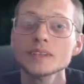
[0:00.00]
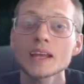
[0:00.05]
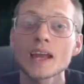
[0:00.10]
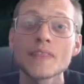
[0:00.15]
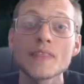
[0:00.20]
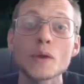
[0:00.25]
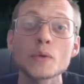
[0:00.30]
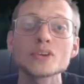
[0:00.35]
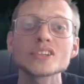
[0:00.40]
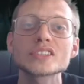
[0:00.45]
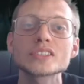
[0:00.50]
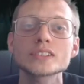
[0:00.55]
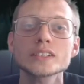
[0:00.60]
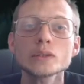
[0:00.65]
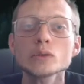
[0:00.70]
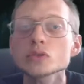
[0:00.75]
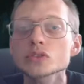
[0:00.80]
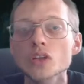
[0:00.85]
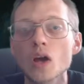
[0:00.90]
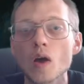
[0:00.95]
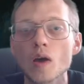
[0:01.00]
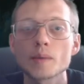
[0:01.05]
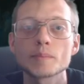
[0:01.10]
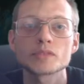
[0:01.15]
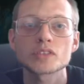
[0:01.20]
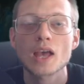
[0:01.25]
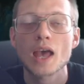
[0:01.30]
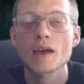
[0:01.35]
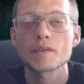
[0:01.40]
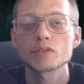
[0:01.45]
And there is still
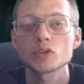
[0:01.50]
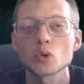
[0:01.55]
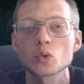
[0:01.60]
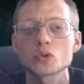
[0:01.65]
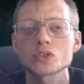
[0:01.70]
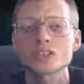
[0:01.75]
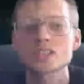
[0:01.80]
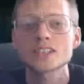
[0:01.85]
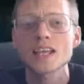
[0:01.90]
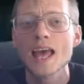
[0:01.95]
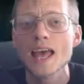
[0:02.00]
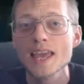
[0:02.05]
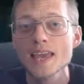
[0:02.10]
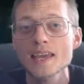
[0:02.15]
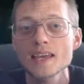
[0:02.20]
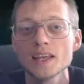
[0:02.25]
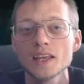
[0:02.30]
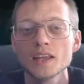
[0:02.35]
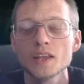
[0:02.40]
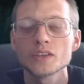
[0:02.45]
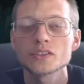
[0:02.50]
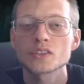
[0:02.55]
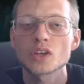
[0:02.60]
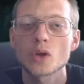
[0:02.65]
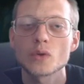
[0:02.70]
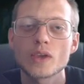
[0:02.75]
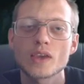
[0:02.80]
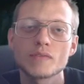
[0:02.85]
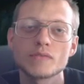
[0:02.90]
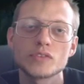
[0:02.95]
time to have your say,
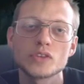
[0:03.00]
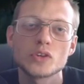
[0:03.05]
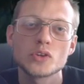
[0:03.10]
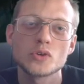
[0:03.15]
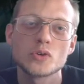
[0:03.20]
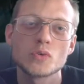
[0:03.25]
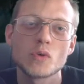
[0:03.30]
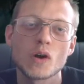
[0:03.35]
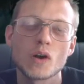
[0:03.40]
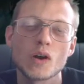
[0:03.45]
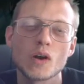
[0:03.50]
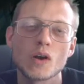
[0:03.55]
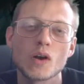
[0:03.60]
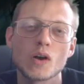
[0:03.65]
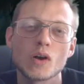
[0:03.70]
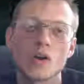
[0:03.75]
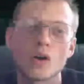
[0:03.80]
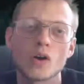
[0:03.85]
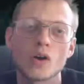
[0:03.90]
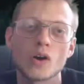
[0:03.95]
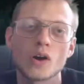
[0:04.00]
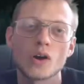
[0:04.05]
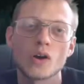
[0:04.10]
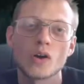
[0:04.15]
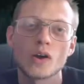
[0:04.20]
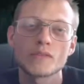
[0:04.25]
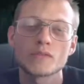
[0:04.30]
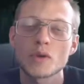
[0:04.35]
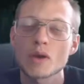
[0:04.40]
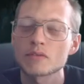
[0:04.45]
so if you
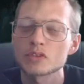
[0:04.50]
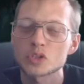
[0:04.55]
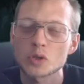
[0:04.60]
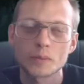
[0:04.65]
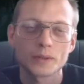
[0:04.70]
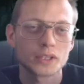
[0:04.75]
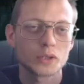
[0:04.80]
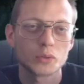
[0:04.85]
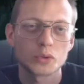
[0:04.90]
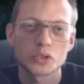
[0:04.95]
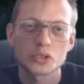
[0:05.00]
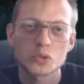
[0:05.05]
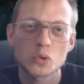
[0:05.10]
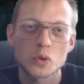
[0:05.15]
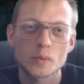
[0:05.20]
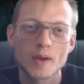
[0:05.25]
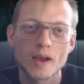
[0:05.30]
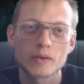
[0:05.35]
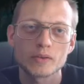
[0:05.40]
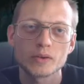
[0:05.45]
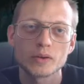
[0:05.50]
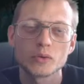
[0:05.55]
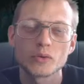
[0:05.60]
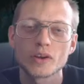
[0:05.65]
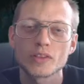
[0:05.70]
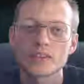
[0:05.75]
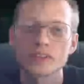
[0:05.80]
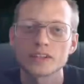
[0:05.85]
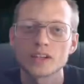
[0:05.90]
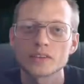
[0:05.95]
have a topic you want to talk about or
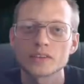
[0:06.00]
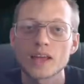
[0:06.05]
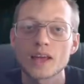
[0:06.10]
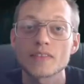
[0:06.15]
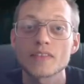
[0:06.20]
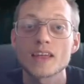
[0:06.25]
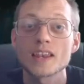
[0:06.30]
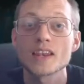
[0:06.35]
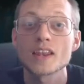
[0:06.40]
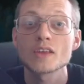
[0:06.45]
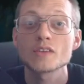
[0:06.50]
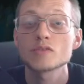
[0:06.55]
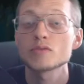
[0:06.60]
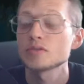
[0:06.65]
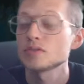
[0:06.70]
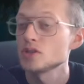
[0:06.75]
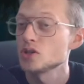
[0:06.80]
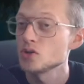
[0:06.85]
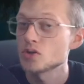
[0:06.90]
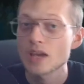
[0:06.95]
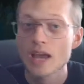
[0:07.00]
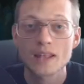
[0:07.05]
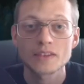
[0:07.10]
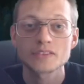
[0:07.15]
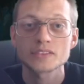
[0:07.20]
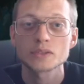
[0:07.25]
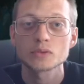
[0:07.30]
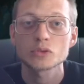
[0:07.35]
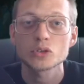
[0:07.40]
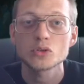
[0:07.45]
anything like that, then you
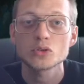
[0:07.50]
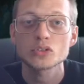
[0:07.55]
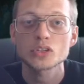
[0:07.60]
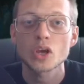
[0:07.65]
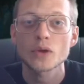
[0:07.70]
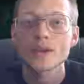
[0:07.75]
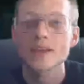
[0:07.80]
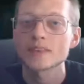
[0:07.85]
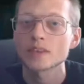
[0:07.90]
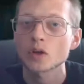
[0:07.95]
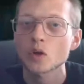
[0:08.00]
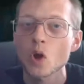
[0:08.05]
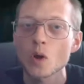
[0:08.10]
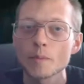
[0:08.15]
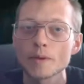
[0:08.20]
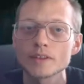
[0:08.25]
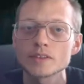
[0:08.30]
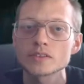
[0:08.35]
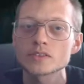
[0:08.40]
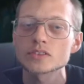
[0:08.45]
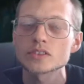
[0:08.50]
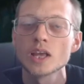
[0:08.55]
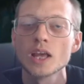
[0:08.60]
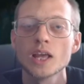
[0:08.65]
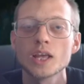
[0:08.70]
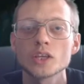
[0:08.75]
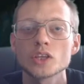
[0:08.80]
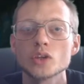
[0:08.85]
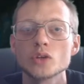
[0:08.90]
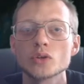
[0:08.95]
can still do so in the comments.
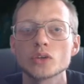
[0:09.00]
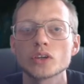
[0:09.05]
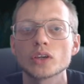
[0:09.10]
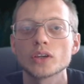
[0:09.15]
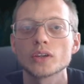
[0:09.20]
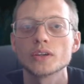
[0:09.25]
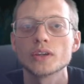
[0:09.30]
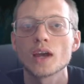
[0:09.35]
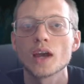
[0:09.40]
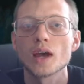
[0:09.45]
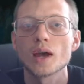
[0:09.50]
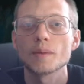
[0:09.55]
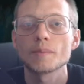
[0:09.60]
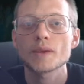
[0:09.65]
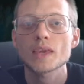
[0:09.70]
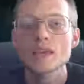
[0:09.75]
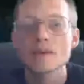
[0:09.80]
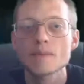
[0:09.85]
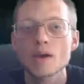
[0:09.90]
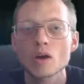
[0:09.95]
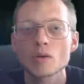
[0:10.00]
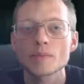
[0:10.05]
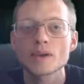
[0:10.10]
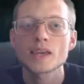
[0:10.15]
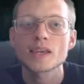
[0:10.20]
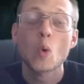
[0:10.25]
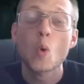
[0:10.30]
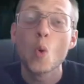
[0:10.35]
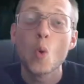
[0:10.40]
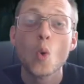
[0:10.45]
You can email
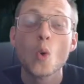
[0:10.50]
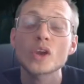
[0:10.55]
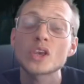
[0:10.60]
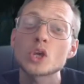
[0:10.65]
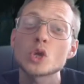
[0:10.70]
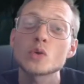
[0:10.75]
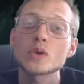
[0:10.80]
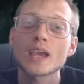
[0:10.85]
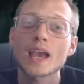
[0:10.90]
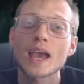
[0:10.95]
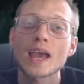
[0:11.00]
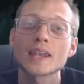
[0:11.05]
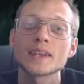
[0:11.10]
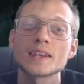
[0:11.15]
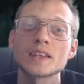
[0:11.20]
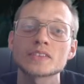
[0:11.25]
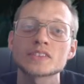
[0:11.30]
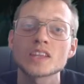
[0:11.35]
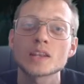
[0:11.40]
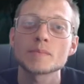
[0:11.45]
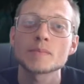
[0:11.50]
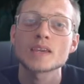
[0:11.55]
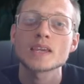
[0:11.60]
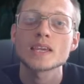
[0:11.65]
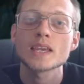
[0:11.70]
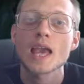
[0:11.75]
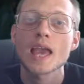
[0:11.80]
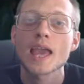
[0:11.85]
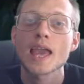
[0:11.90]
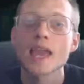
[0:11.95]
me or you can send
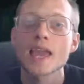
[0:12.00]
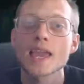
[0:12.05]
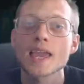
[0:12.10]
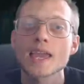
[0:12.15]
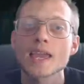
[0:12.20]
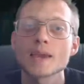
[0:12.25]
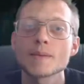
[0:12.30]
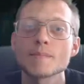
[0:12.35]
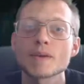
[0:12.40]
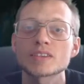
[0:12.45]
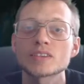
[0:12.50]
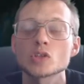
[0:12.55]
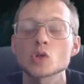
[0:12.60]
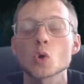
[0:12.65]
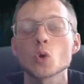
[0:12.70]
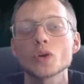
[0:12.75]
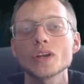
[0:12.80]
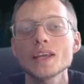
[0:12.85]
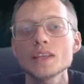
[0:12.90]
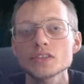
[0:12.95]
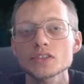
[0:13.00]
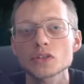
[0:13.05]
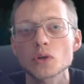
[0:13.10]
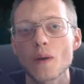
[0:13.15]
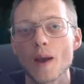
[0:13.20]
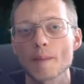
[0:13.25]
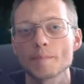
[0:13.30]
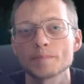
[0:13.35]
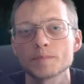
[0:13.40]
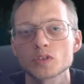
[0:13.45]
me a message on
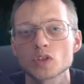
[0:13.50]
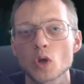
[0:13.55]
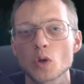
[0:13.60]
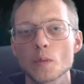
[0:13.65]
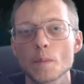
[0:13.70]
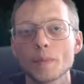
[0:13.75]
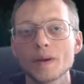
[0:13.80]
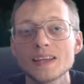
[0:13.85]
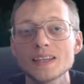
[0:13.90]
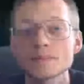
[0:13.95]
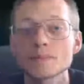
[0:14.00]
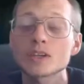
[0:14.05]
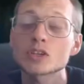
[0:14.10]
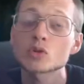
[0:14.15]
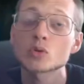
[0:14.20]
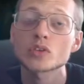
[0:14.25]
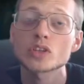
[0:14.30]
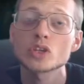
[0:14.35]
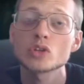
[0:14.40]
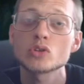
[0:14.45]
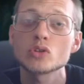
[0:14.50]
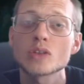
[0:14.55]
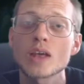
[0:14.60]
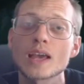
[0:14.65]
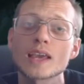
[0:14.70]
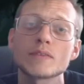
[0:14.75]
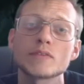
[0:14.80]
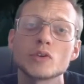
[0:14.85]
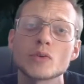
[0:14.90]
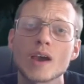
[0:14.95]
Instagram. So please make sure that you do
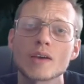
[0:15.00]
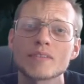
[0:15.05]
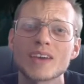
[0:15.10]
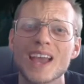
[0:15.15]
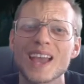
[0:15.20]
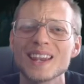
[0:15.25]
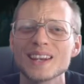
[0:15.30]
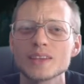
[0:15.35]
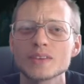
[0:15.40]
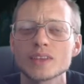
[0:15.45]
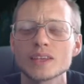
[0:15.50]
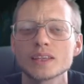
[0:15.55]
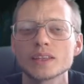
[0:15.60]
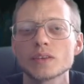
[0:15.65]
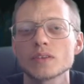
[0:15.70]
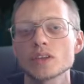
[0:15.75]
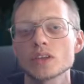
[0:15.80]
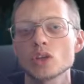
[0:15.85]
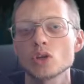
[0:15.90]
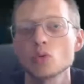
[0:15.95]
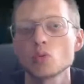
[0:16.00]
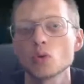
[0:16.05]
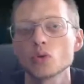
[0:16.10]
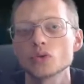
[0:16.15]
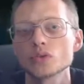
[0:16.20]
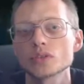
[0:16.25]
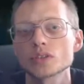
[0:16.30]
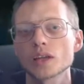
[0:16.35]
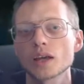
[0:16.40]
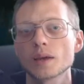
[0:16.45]
that if you have anything that you
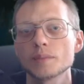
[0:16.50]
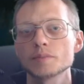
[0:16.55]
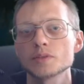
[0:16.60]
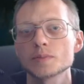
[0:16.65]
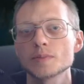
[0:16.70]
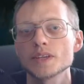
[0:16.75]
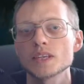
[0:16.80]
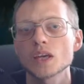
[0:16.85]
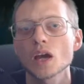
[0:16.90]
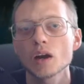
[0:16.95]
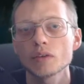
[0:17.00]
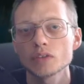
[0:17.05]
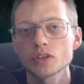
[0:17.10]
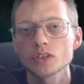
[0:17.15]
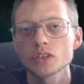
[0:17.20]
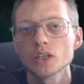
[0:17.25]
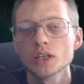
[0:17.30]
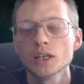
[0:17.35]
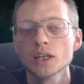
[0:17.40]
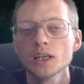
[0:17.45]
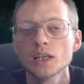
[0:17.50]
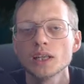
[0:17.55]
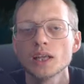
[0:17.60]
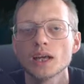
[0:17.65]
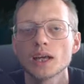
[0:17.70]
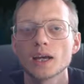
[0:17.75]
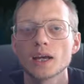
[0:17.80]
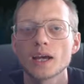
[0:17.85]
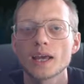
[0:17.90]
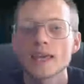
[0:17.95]
want to be covered.
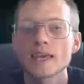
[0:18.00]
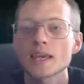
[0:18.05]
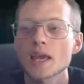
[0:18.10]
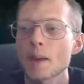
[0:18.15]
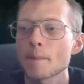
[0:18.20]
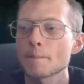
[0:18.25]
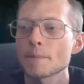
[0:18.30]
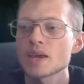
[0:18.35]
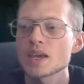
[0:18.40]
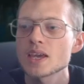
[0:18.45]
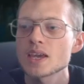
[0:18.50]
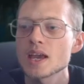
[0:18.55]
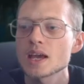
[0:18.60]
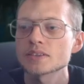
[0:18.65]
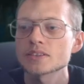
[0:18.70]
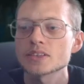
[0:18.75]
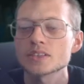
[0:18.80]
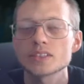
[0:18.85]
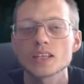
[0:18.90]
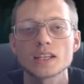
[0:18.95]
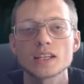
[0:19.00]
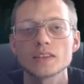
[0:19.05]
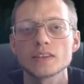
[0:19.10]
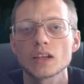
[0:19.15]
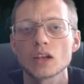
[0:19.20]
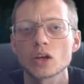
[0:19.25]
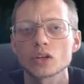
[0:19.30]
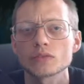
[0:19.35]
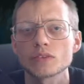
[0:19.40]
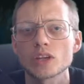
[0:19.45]
It can be, as I said in
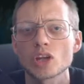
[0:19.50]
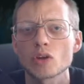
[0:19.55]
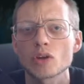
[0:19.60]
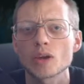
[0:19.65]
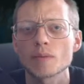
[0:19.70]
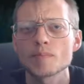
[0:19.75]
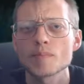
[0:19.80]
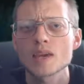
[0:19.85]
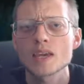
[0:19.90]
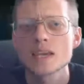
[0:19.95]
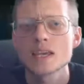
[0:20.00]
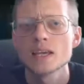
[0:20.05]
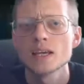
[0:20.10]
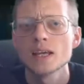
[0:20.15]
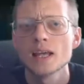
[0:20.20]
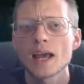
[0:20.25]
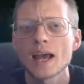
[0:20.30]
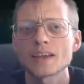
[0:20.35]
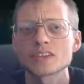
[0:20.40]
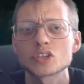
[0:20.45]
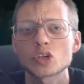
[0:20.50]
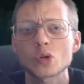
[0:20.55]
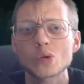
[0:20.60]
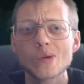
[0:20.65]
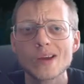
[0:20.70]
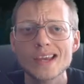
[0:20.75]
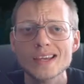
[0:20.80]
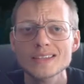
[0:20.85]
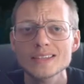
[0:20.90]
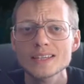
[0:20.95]
the last video, it can be as
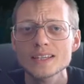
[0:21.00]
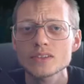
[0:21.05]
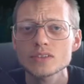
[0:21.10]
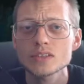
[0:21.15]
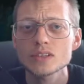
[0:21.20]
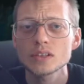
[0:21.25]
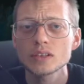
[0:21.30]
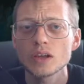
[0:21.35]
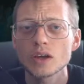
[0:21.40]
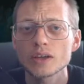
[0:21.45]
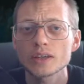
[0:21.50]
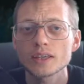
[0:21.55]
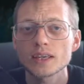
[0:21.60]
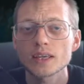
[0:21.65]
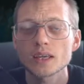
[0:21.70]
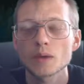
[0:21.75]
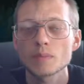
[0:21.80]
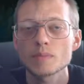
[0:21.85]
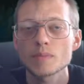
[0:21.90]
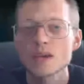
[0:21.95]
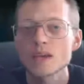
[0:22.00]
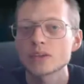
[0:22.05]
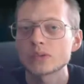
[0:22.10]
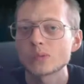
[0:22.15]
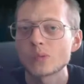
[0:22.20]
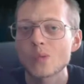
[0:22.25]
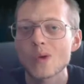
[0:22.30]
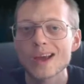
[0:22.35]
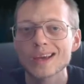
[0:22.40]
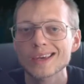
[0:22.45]
crazy as you like, it can be as
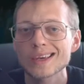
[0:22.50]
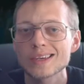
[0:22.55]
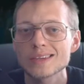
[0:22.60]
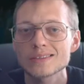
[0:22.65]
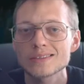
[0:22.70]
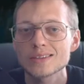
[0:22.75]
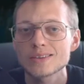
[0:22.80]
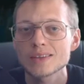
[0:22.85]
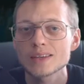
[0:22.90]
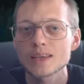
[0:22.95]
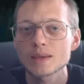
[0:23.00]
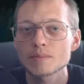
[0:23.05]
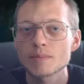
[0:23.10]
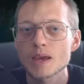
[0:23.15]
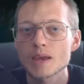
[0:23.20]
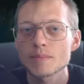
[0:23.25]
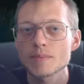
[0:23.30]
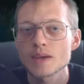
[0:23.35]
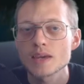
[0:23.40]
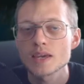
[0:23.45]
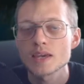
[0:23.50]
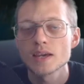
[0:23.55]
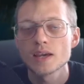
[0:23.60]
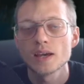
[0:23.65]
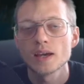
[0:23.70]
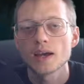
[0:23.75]
wacky as you think it may be,